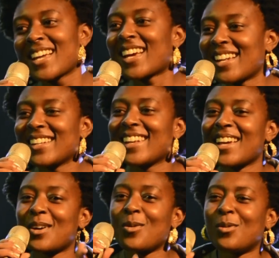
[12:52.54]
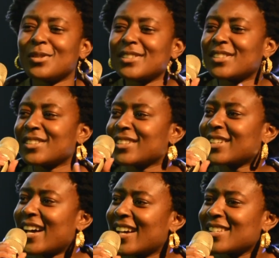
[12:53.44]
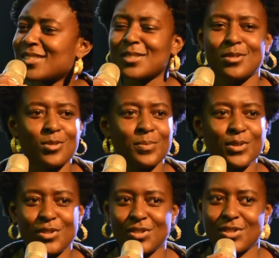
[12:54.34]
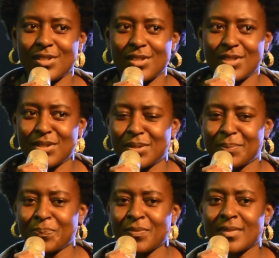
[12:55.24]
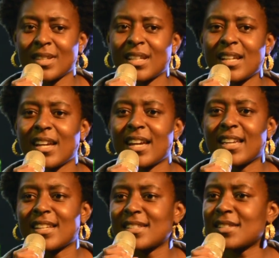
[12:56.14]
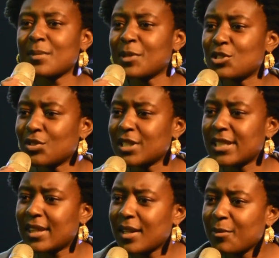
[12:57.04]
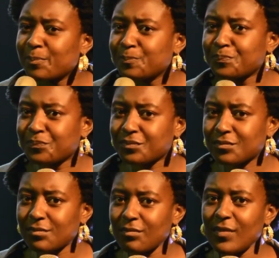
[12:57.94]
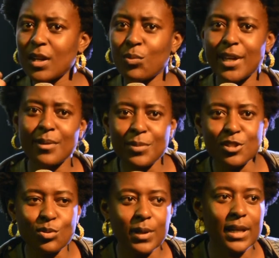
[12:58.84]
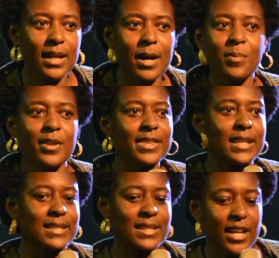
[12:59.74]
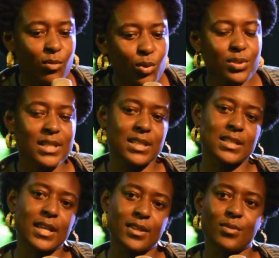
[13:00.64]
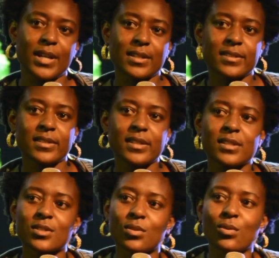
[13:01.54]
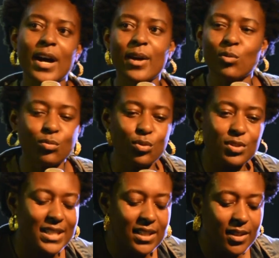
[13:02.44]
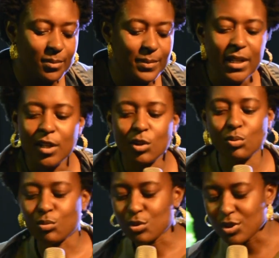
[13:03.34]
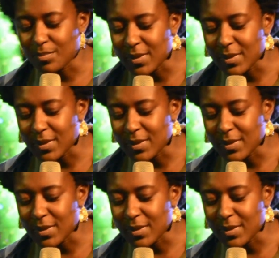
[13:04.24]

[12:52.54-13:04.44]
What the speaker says: Kind of like older guys, you know, because I guess it's a maturity thing. We can be doing a couple things, like roasting each other, right? So I will roast him, he'll roast